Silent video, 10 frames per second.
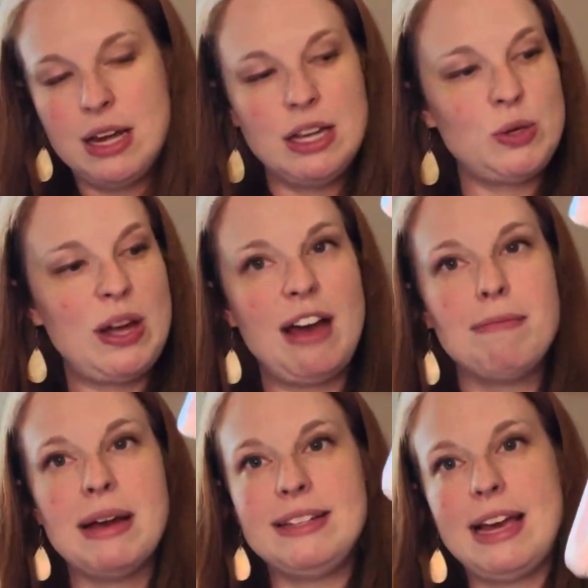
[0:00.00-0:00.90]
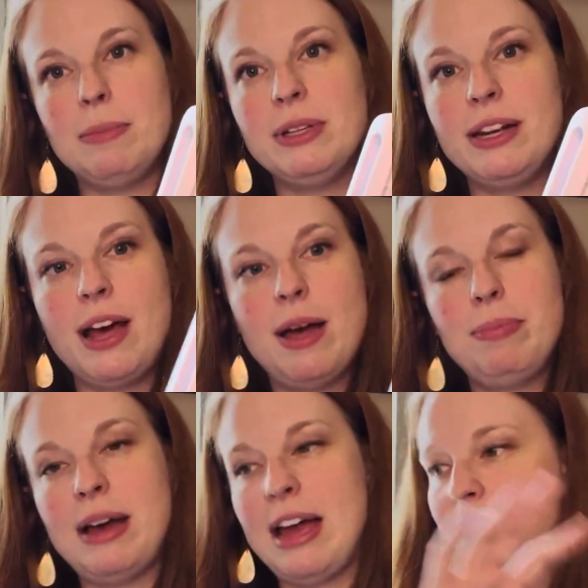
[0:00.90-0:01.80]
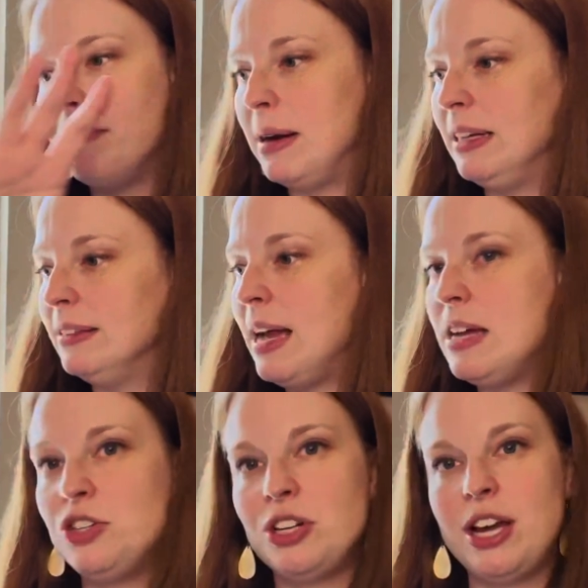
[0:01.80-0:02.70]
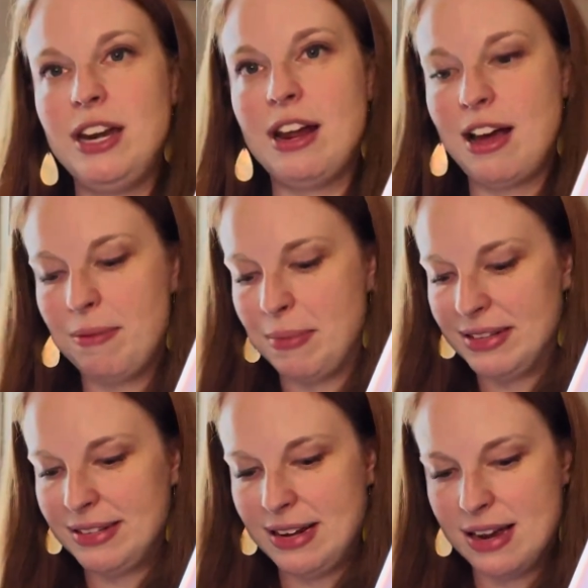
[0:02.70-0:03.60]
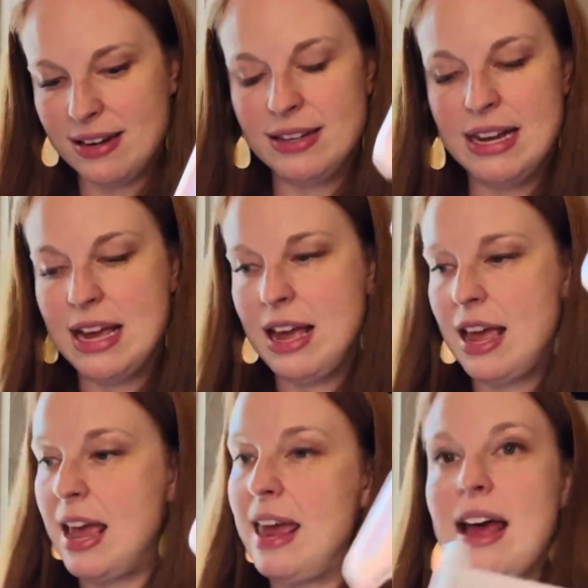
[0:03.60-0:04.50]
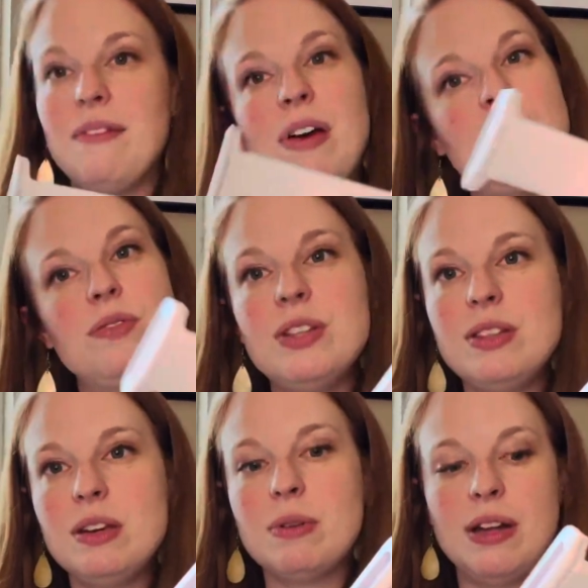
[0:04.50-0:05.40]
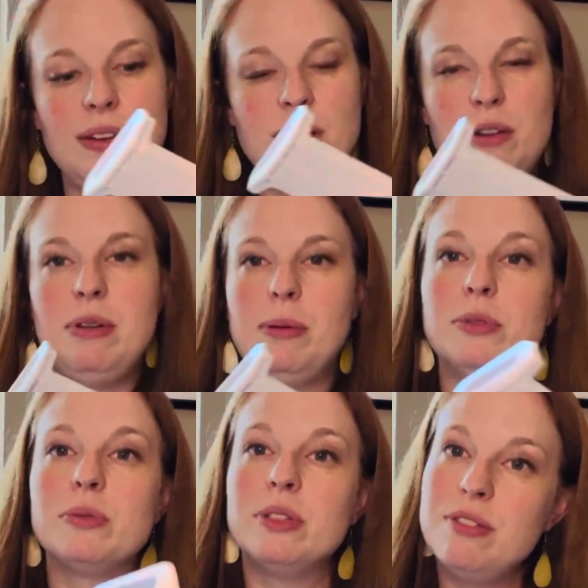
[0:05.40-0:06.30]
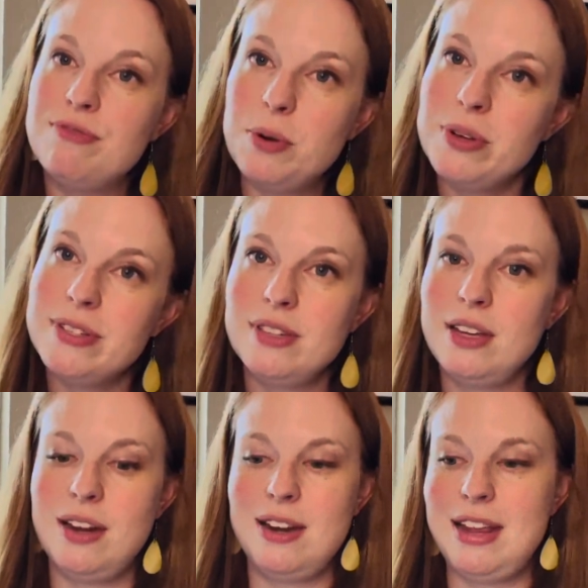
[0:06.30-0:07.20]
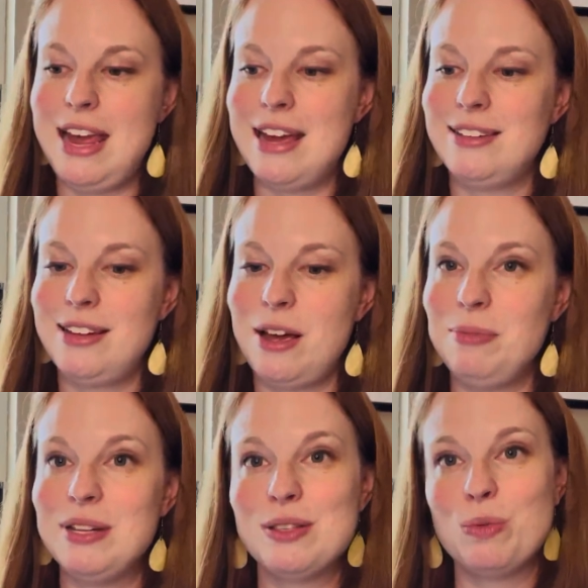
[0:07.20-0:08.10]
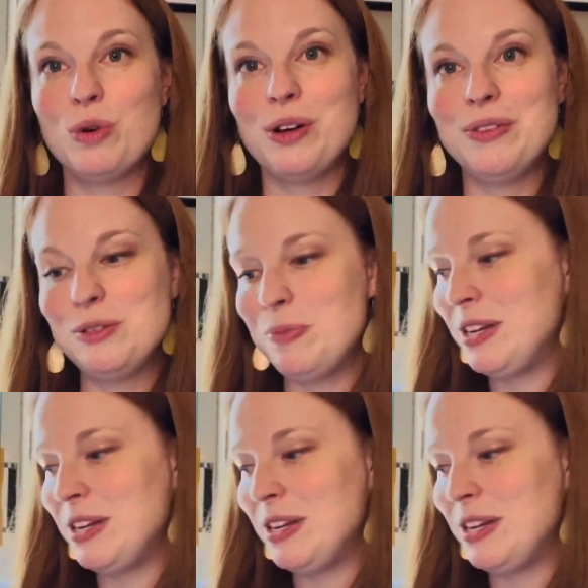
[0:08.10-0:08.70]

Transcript: So I have my tablet up, I have my light shining, I have my stand, and have everything right there to be able to really focus in and get some work on this big